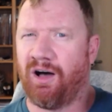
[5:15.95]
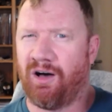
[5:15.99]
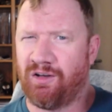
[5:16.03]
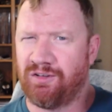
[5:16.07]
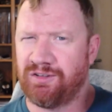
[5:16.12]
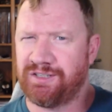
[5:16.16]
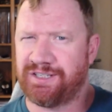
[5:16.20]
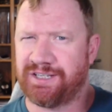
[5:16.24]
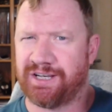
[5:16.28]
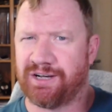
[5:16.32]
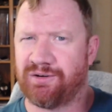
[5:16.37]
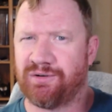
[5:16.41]

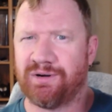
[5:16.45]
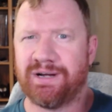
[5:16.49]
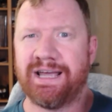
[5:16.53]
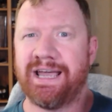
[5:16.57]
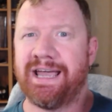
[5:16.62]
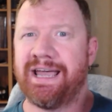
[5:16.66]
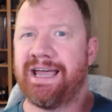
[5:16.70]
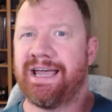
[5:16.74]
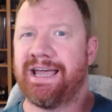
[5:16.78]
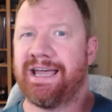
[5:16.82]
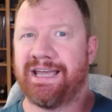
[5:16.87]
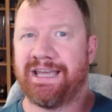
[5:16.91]
Also,
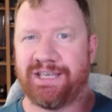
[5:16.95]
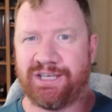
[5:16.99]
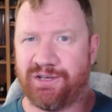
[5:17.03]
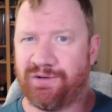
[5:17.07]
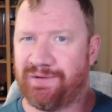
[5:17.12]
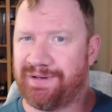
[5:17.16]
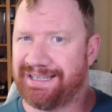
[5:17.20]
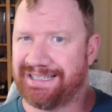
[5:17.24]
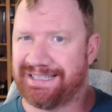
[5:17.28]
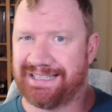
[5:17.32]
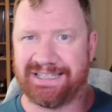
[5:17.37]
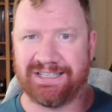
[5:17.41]

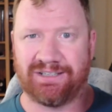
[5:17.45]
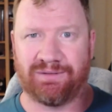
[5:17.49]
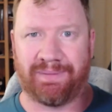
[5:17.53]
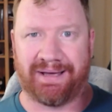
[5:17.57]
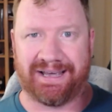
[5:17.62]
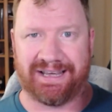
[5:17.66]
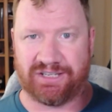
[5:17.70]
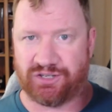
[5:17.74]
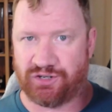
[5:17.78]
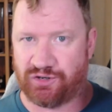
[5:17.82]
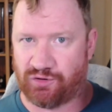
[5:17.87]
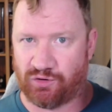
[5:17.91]
you can still
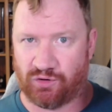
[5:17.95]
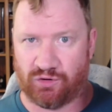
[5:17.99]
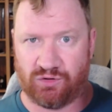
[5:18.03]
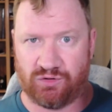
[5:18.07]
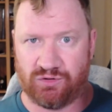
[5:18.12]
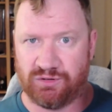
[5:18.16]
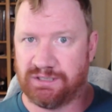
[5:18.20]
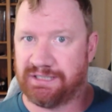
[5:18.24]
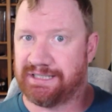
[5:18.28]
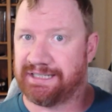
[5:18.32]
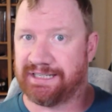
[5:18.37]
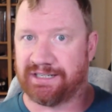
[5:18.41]
buy scrolls